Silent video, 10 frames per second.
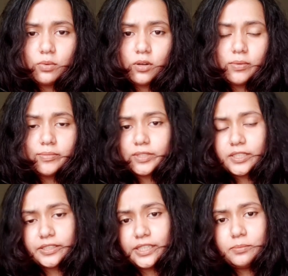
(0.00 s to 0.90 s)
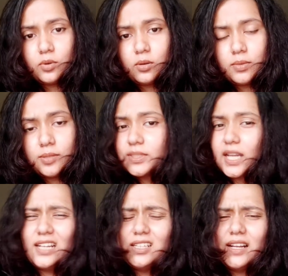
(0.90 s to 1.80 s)
problems, hearing problems,
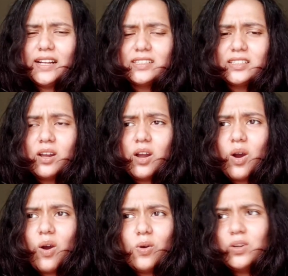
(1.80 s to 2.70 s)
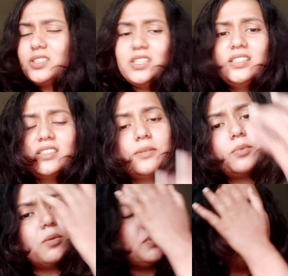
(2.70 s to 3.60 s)
cataracts, or seizure
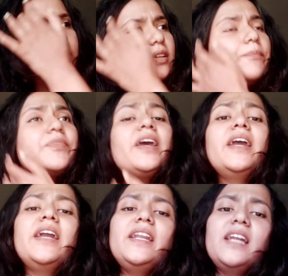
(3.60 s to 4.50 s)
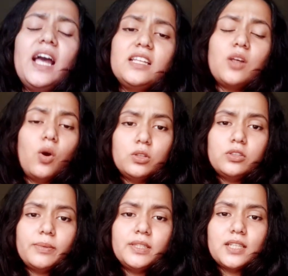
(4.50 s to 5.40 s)
problems. It has also
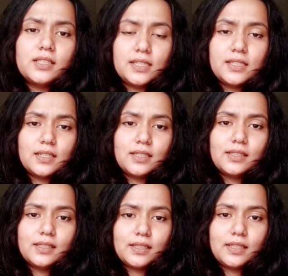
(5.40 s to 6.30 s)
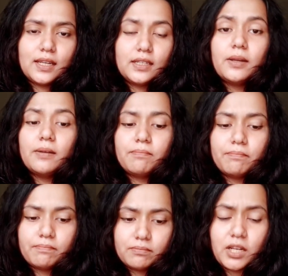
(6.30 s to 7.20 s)
been suggested that
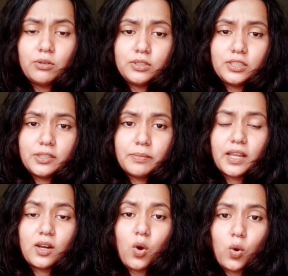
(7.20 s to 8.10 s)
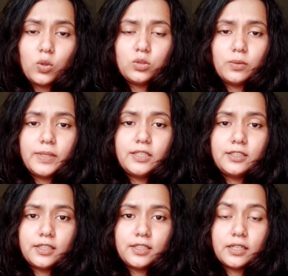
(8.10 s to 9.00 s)
Down syndrome can also be
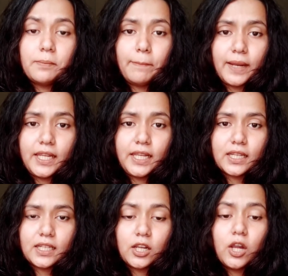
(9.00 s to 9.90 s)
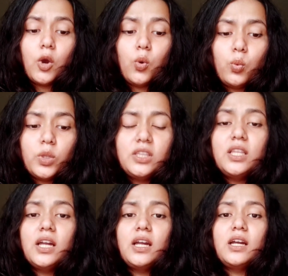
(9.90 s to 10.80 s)
treated medically with
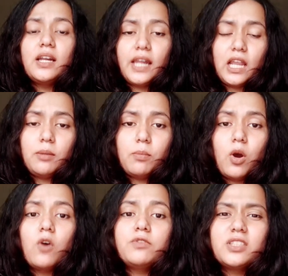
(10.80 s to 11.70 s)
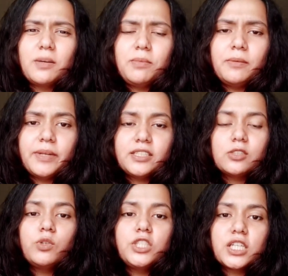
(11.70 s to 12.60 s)
the help of supplements,
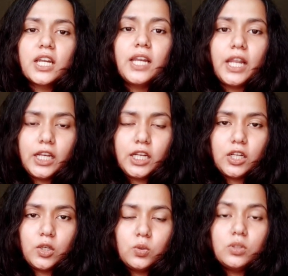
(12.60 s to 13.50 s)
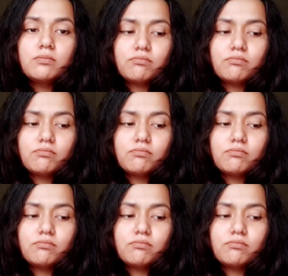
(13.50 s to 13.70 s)
which can include